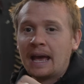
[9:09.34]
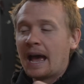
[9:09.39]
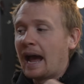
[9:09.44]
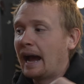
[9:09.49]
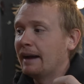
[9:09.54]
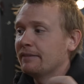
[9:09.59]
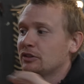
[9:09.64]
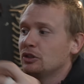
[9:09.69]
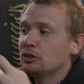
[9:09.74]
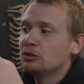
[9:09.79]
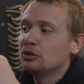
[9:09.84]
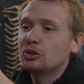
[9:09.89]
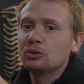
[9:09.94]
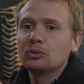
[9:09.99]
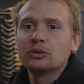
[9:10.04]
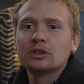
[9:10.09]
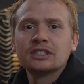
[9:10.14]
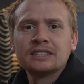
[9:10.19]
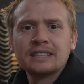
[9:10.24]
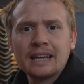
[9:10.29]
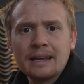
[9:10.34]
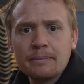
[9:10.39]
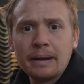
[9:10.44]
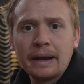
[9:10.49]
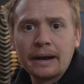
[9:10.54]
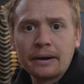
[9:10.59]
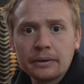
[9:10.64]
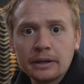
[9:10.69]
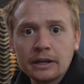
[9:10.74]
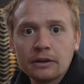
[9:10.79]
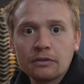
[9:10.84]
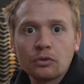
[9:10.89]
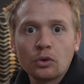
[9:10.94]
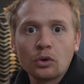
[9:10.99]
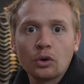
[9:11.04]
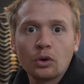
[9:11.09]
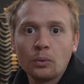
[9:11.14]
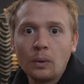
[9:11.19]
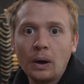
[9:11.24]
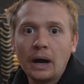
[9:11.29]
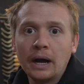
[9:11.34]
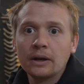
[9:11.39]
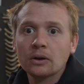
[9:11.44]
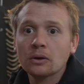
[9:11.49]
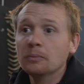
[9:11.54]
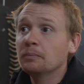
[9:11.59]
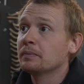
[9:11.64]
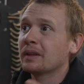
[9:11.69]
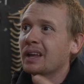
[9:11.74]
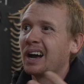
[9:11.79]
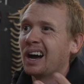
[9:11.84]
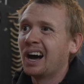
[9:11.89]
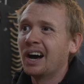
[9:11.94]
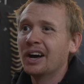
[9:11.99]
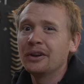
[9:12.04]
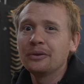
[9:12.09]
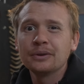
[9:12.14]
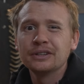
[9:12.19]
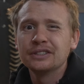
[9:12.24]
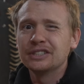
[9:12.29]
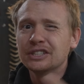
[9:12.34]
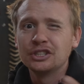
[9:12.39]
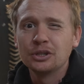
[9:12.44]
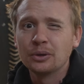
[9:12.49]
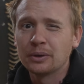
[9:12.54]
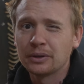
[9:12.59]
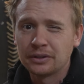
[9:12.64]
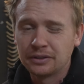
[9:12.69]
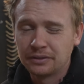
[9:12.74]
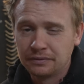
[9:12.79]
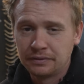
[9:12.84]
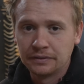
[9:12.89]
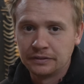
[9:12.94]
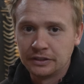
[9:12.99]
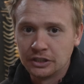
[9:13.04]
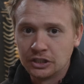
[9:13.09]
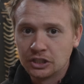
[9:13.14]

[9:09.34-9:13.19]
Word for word: After you shoot the same area for a while, 100 to 250